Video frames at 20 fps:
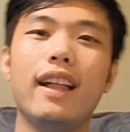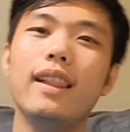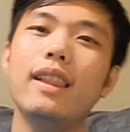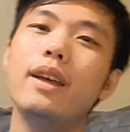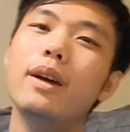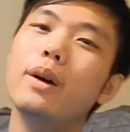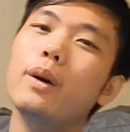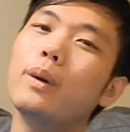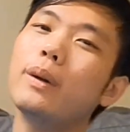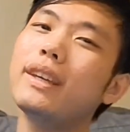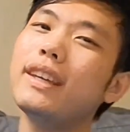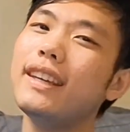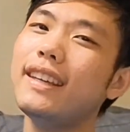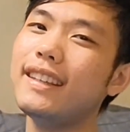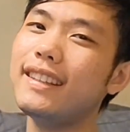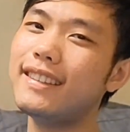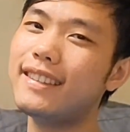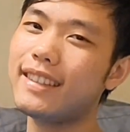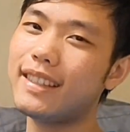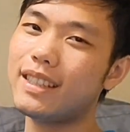Hello,
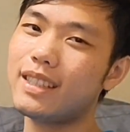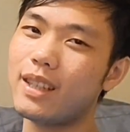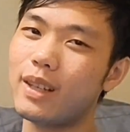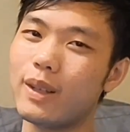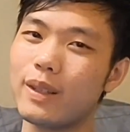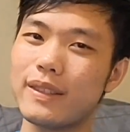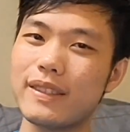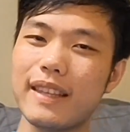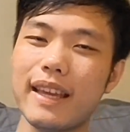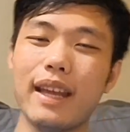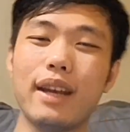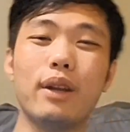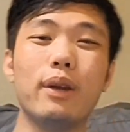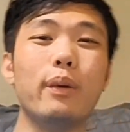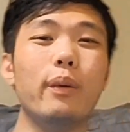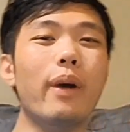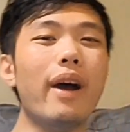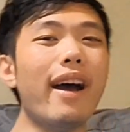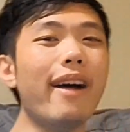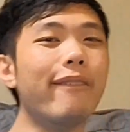kids, adults, and
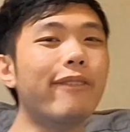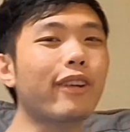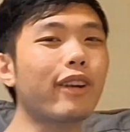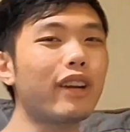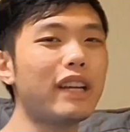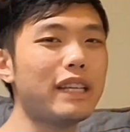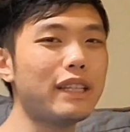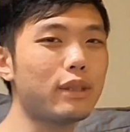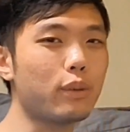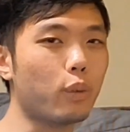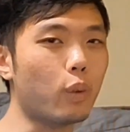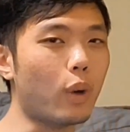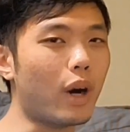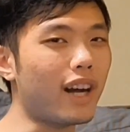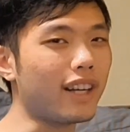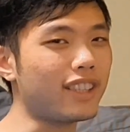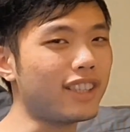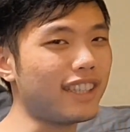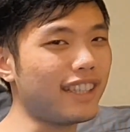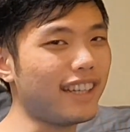whoever is
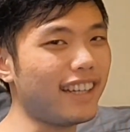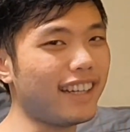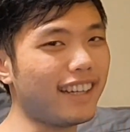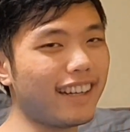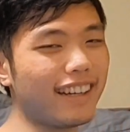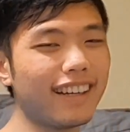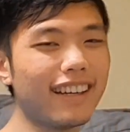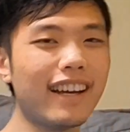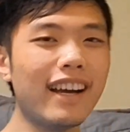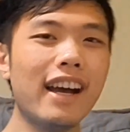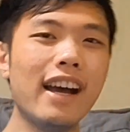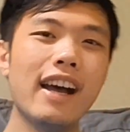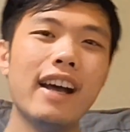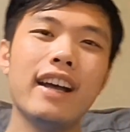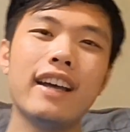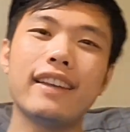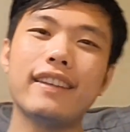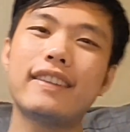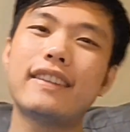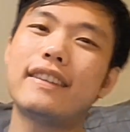watching.
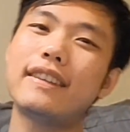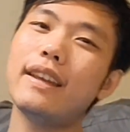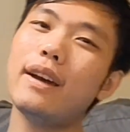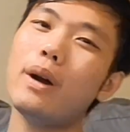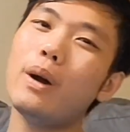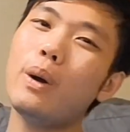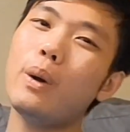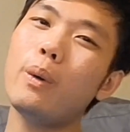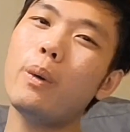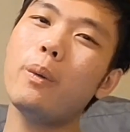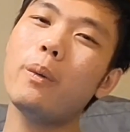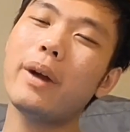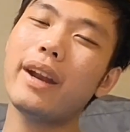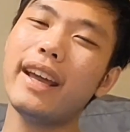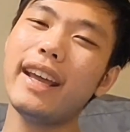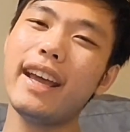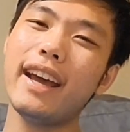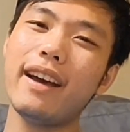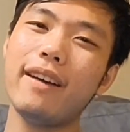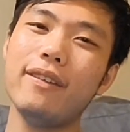So,
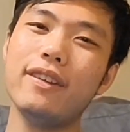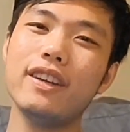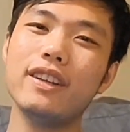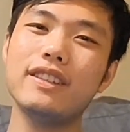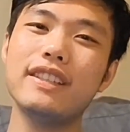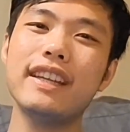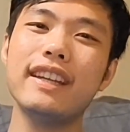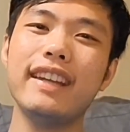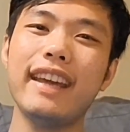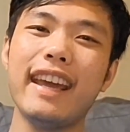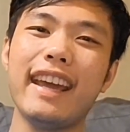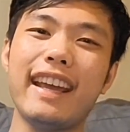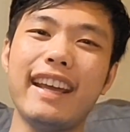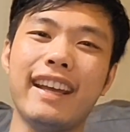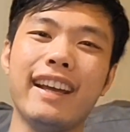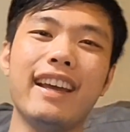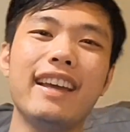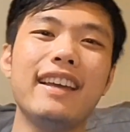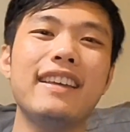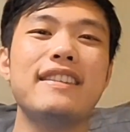what I have here
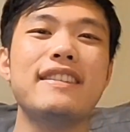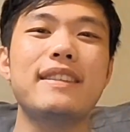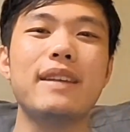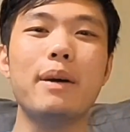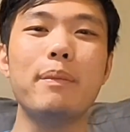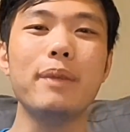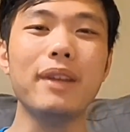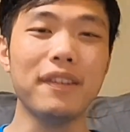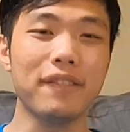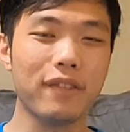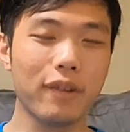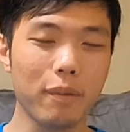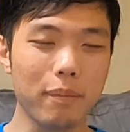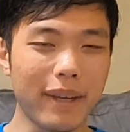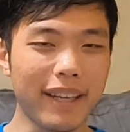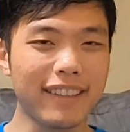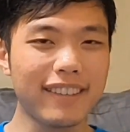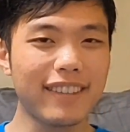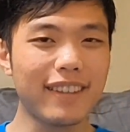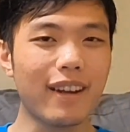today is some
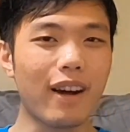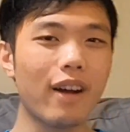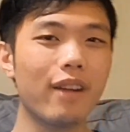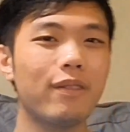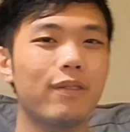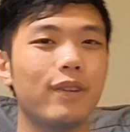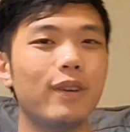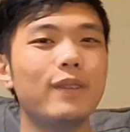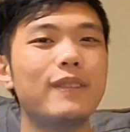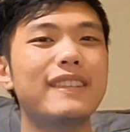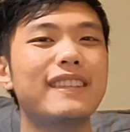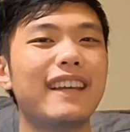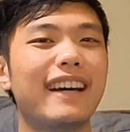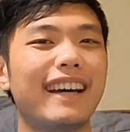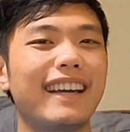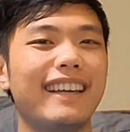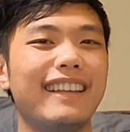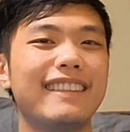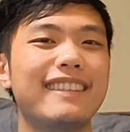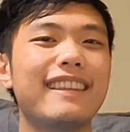information on food
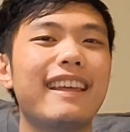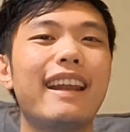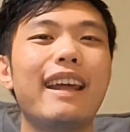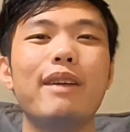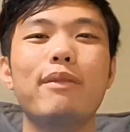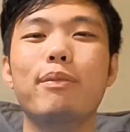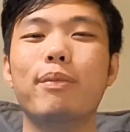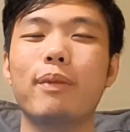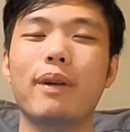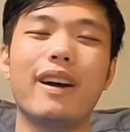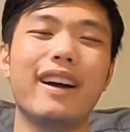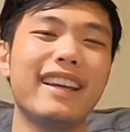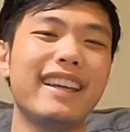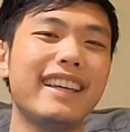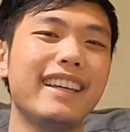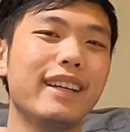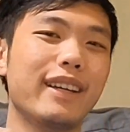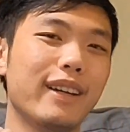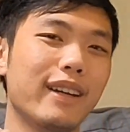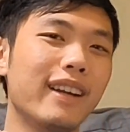science that I brought
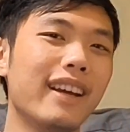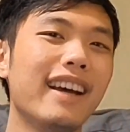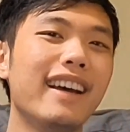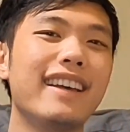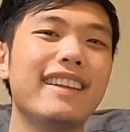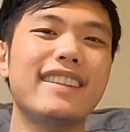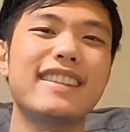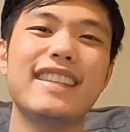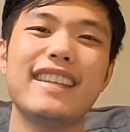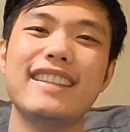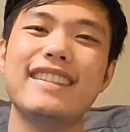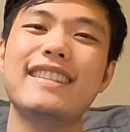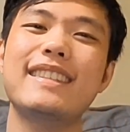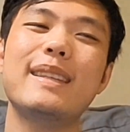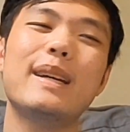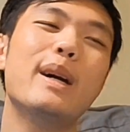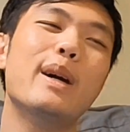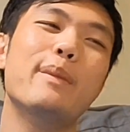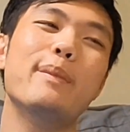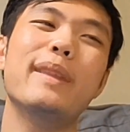here
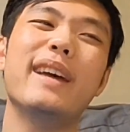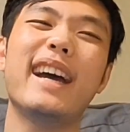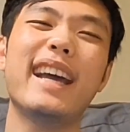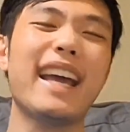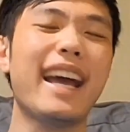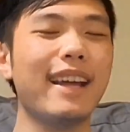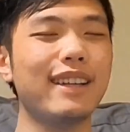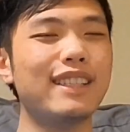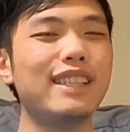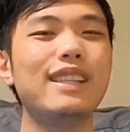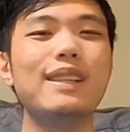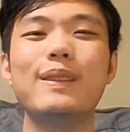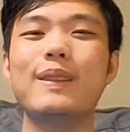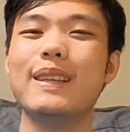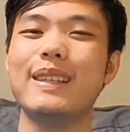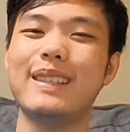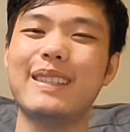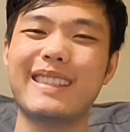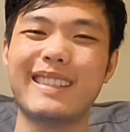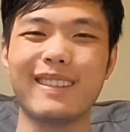since I had to do
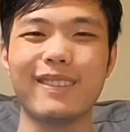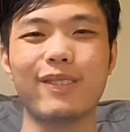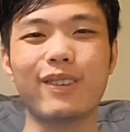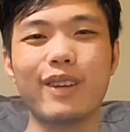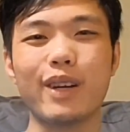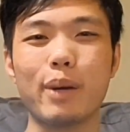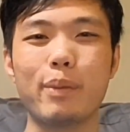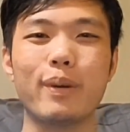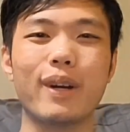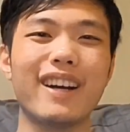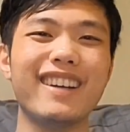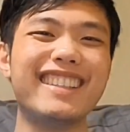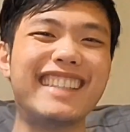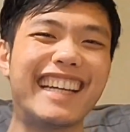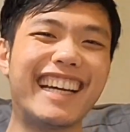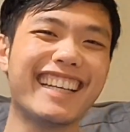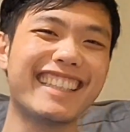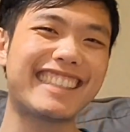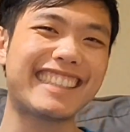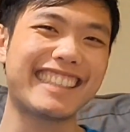this for a
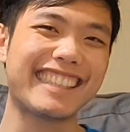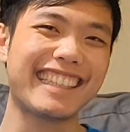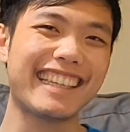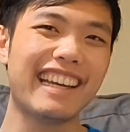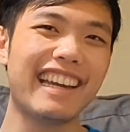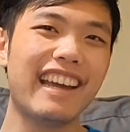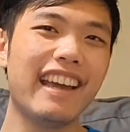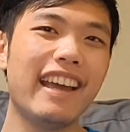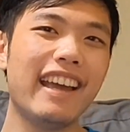project.